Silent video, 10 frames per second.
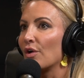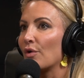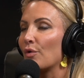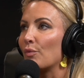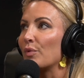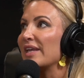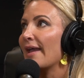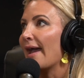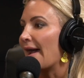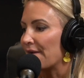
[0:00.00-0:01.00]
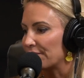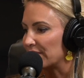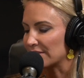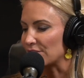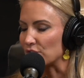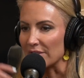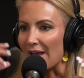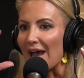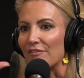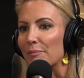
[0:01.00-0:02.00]
So we have
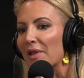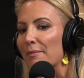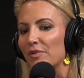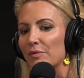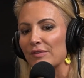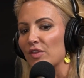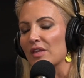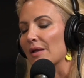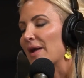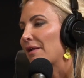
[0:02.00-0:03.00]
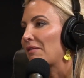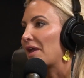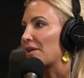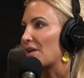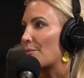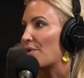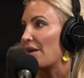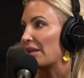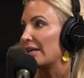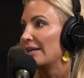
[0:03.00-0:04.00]
essentially the Have a Plant movement, if you think about it like
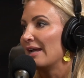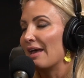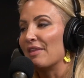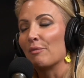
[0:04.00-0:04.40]
an umbrella,